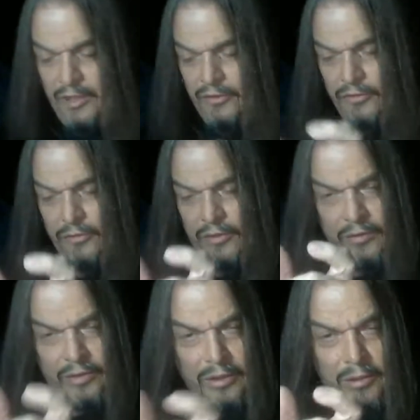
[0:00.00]
to
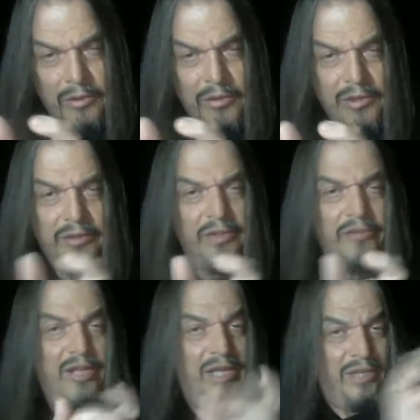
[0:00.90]
the number that
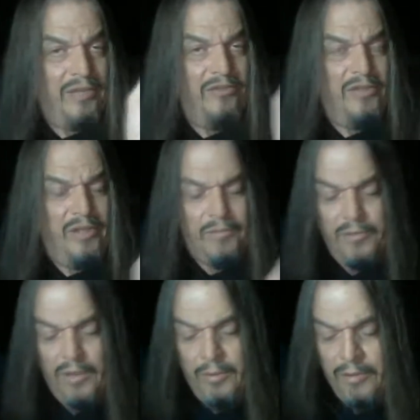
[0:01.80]
say they dissent from
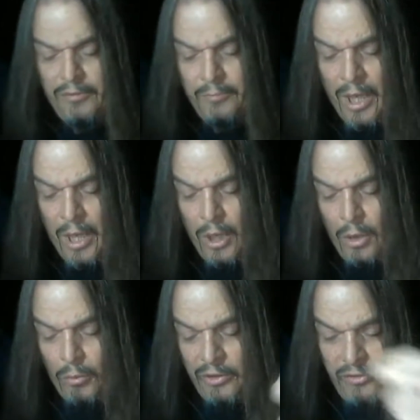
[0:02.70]
Darwinism,
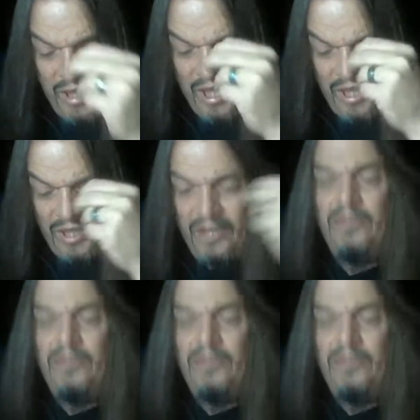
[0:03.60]
what you get is